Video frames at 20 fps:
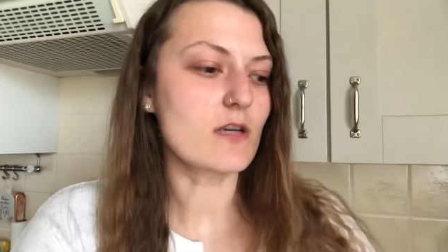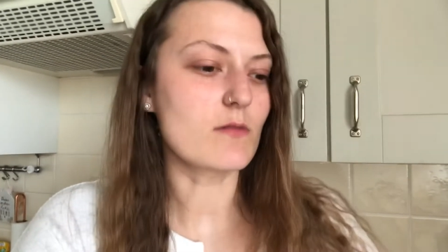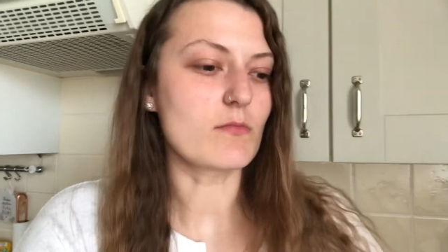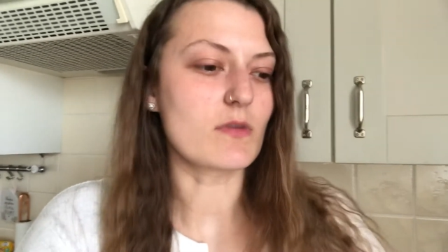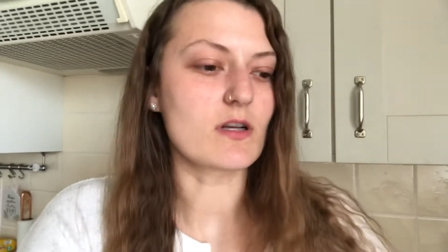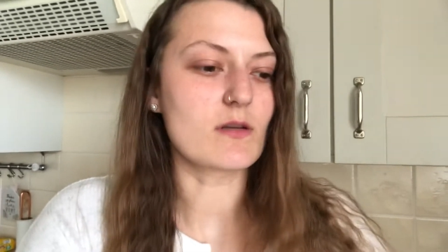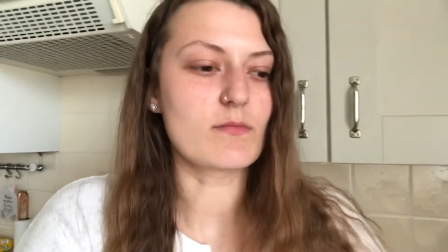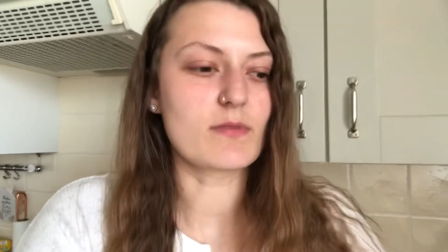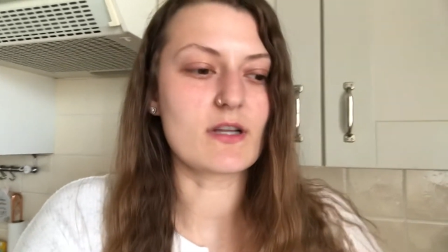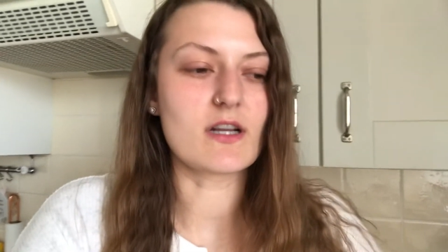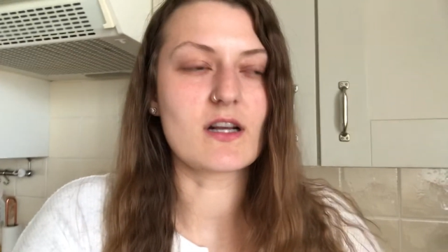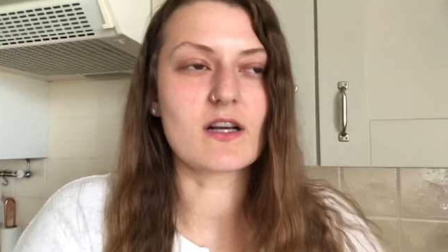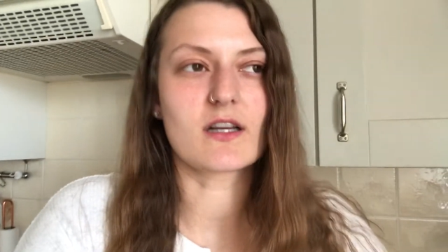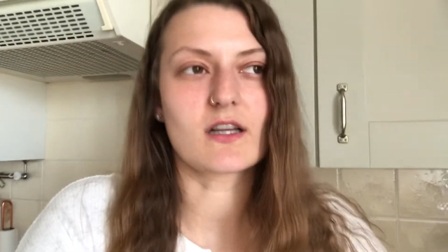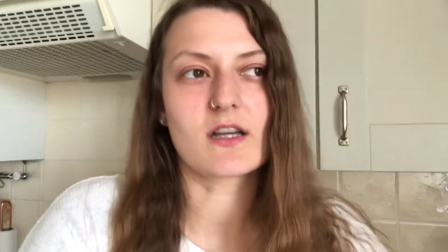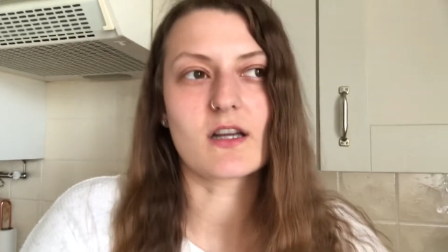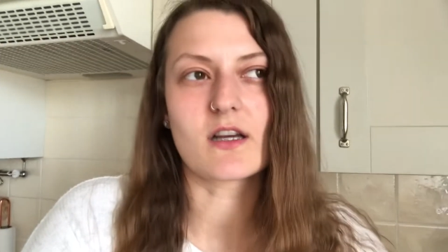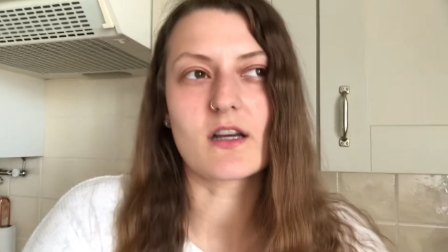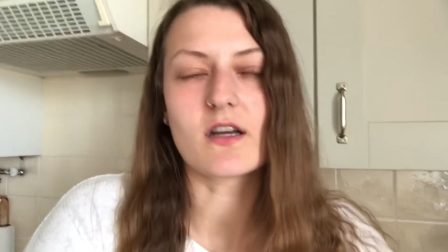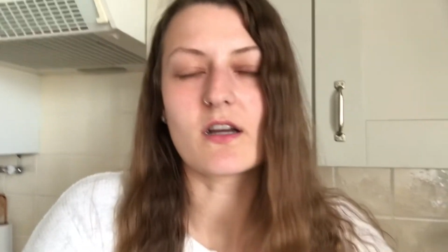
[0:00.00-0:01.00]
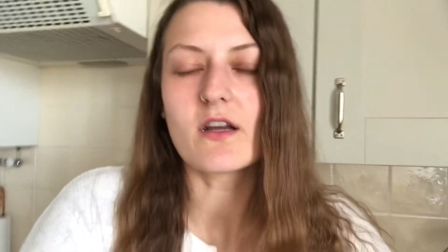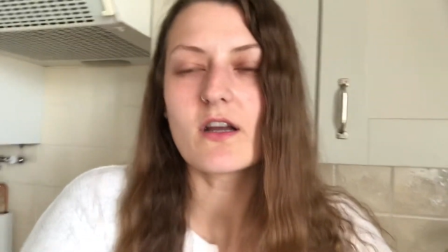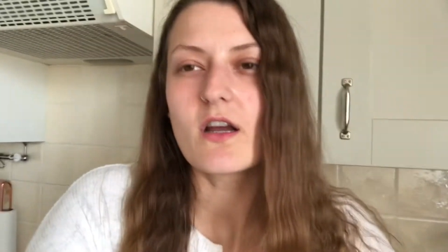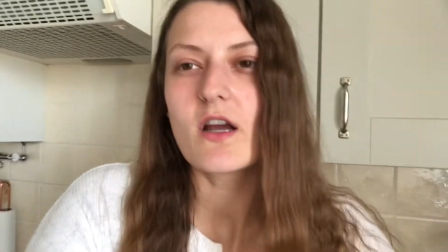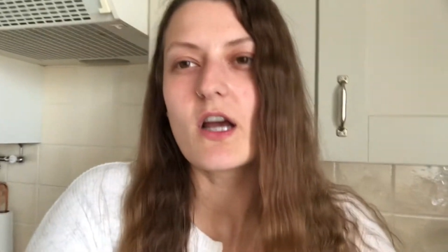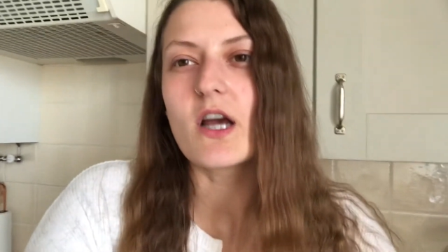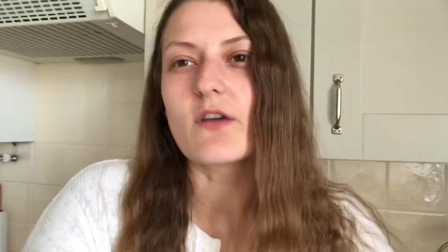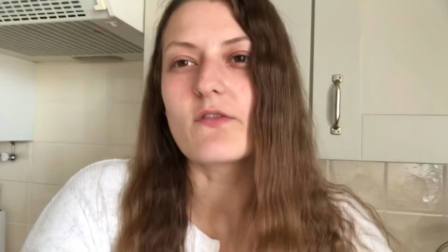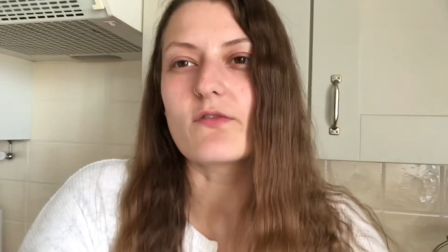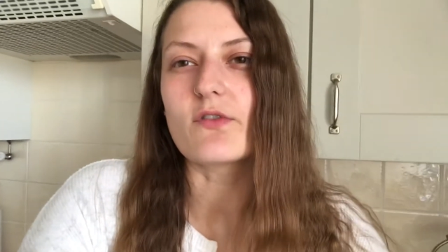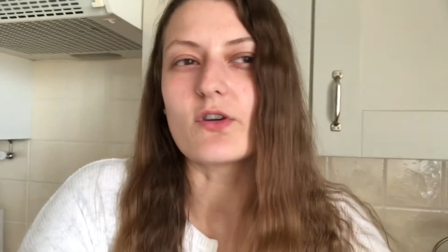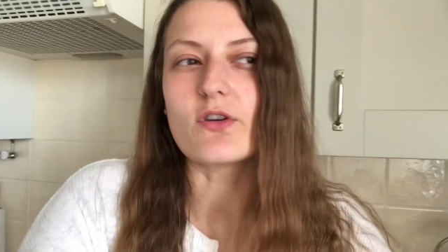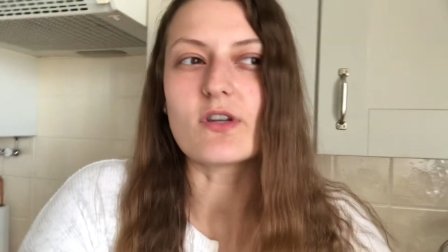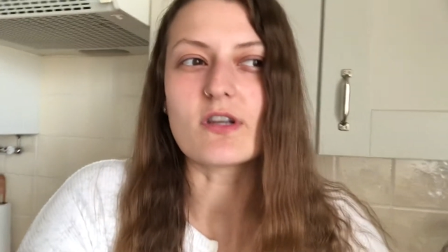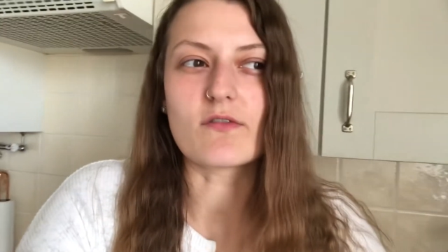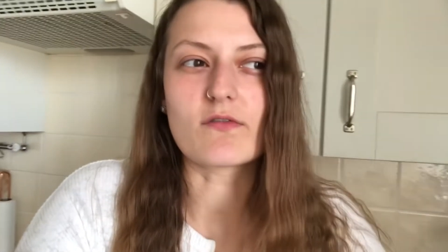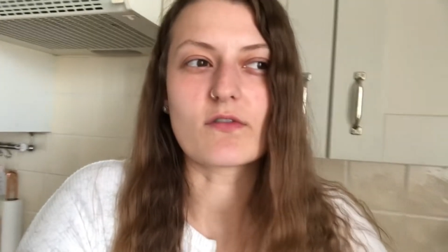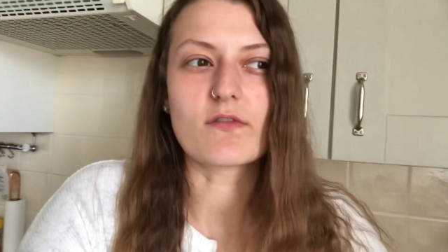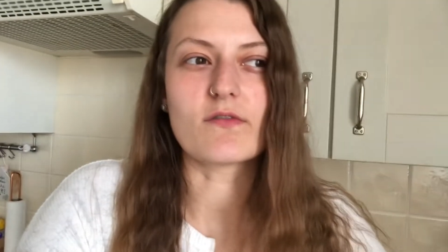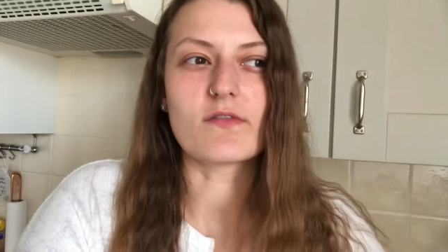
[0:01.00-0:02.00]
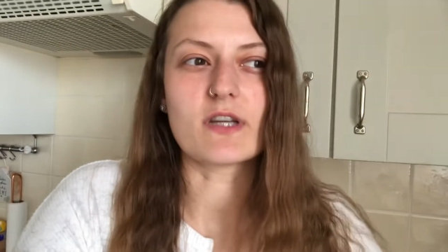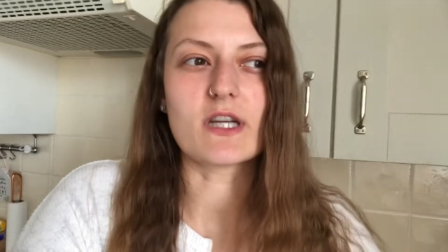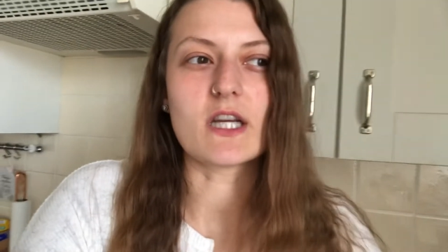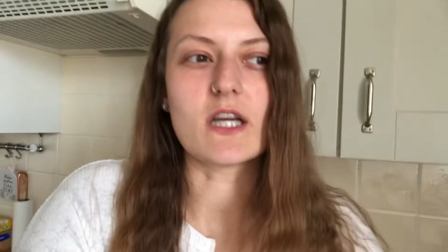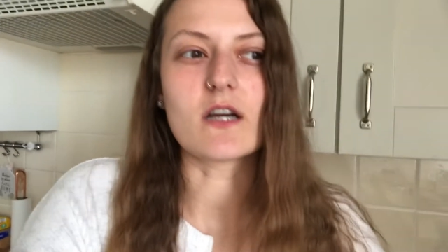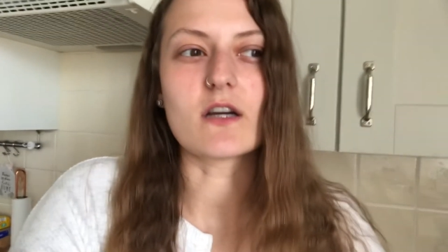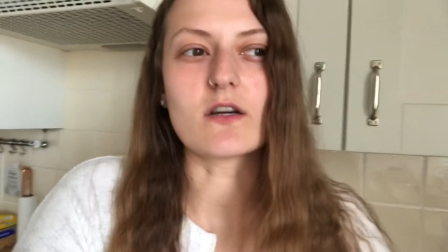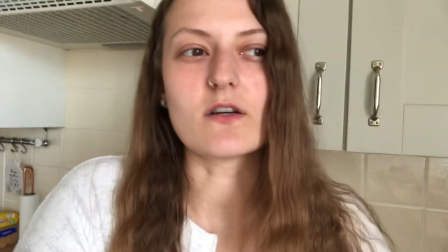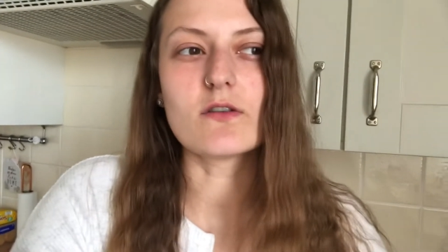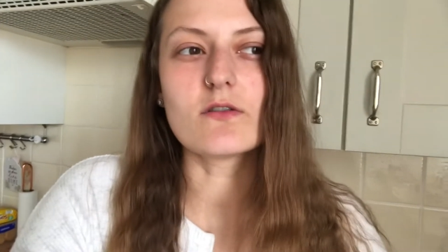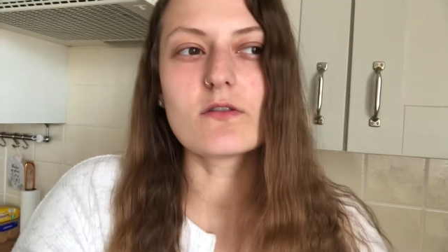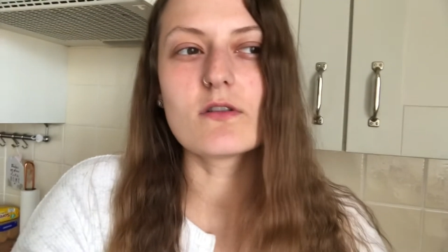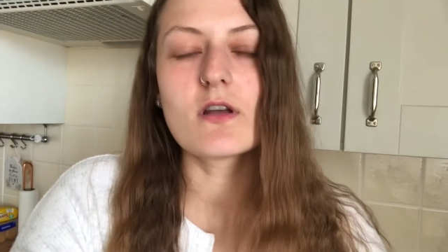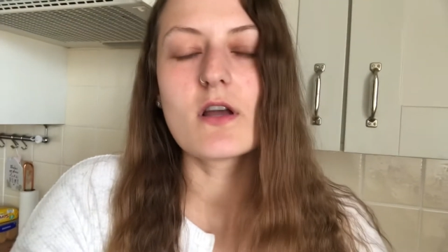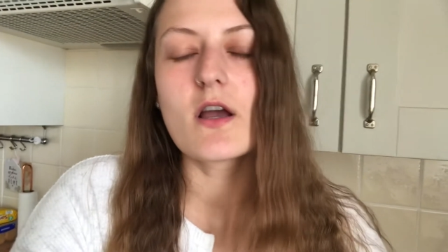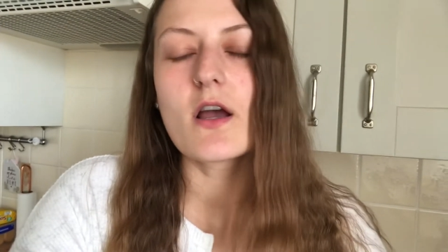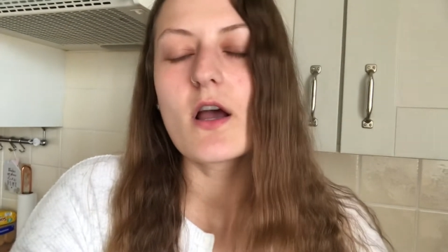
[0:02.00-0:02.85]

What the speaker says: It might be like a few different videos.